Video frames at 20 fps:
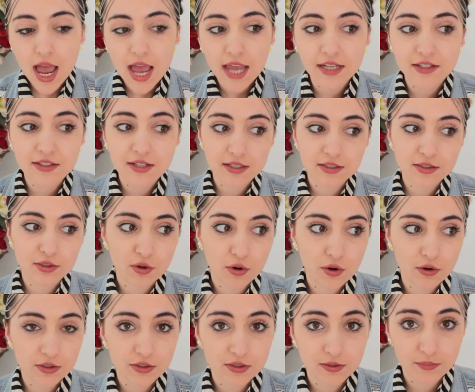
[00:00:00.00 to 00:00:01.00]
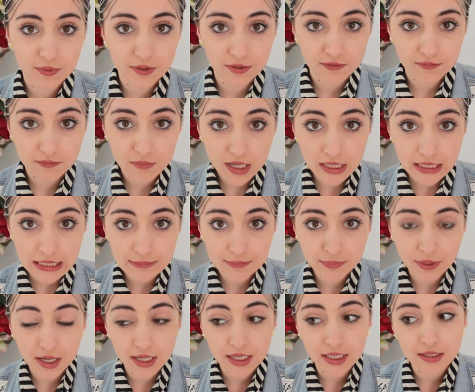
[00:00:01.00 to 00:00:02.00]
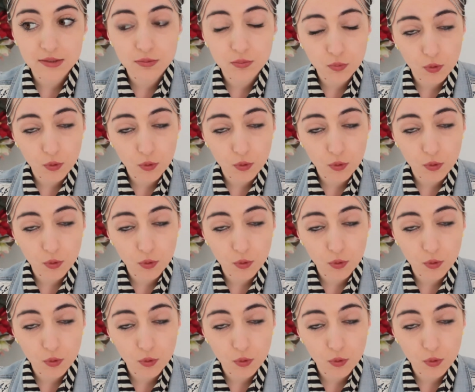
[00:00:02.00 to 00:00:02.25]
It does cost a bit of money, but it's